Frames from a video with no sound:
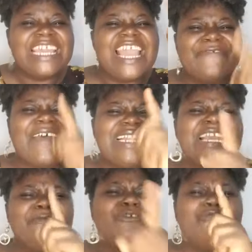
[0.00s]

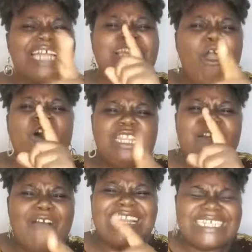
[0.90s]
Even if you were the
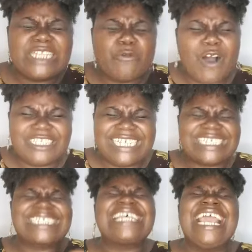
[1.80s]
only one in the world,
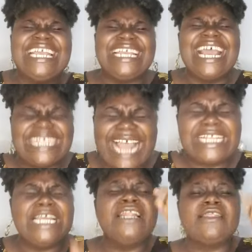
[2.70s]
he's saying here that
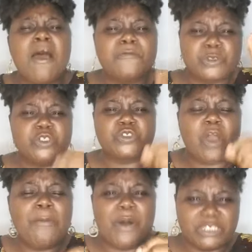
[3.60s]
he loves you
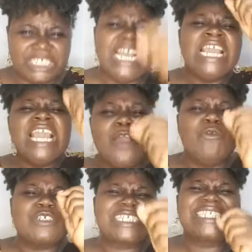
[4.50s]
so much, he
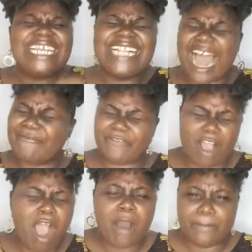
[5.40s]
would still have
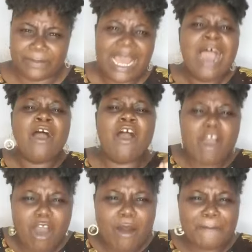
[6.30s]
come.
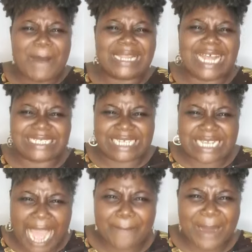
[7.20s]
Oh,
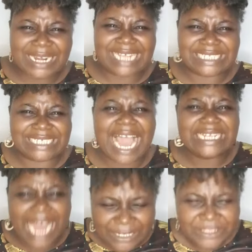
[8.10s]
Balazika
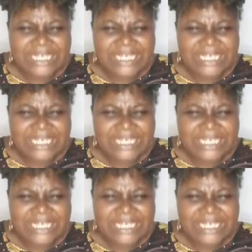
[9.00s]
Barasiana.